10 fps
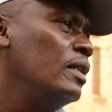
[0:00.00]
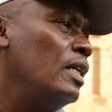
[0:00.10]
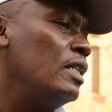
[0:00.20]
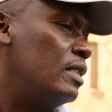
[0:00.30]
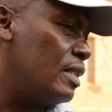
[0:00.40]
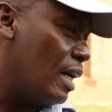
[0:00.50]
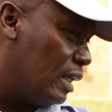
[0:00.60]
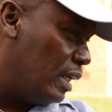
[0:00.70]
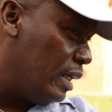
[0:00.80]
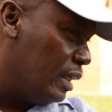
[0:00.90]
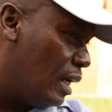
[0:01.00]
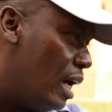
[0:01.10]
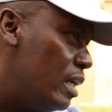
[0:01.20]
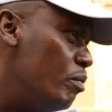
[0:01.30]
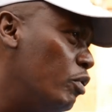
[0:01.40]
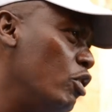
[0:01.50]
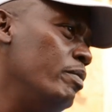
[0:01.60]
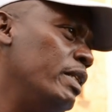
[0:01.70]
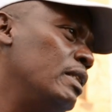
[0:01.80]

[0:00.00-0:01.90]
is tackling unemployment.